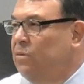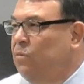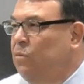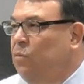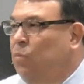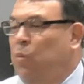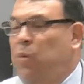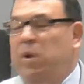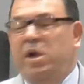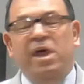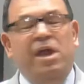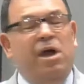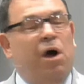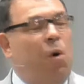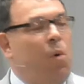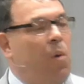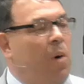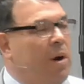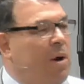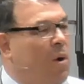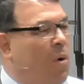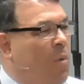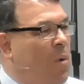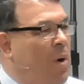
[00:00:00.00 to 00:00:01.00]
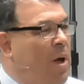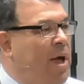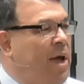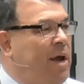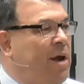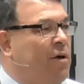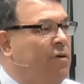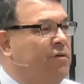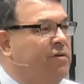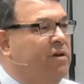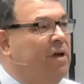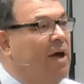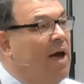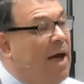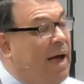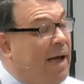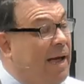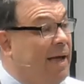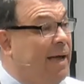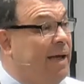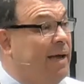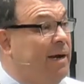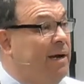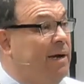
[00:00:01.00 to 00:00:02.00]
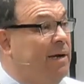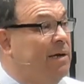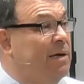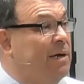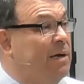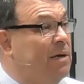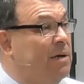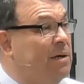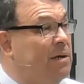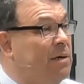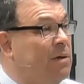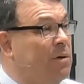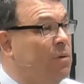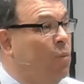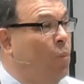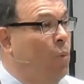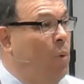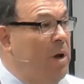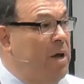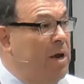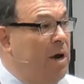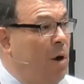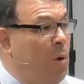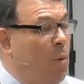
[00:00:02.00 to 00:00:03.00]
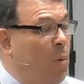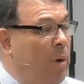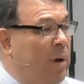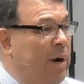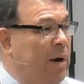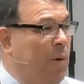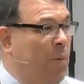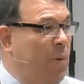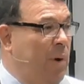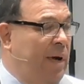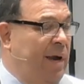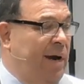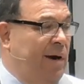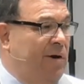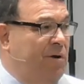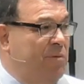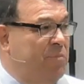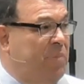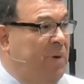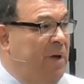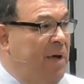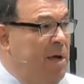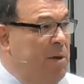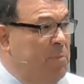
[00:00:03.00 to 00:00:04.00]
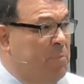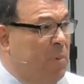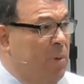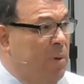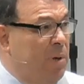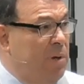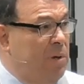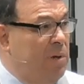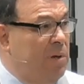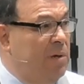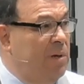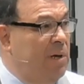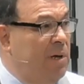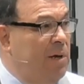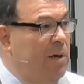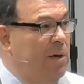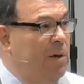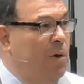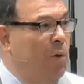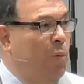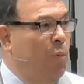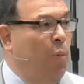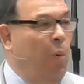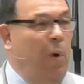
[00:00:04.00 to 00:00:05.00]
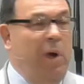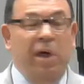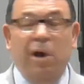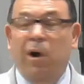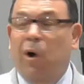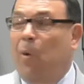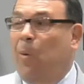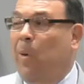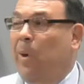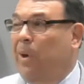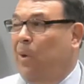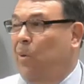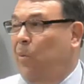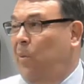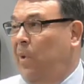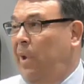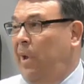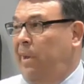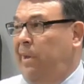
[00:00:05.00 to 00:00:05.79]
We don't want to wait on God. We don't want to wait on people. We don't want to wait